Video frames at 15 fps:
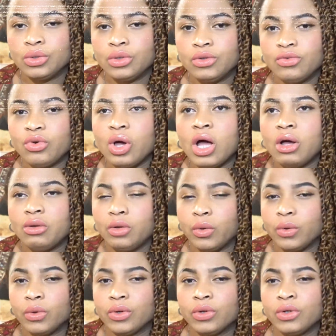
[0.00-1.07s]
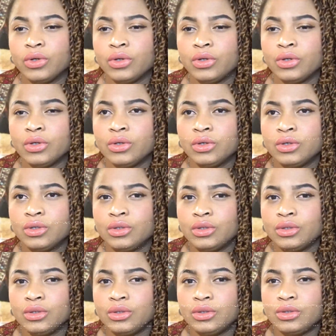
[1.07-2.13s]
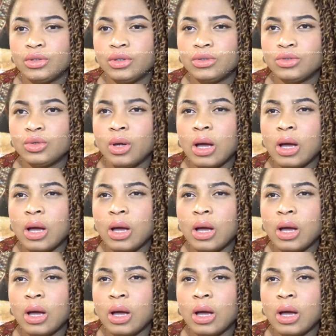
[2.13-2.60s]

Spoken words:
For how long? So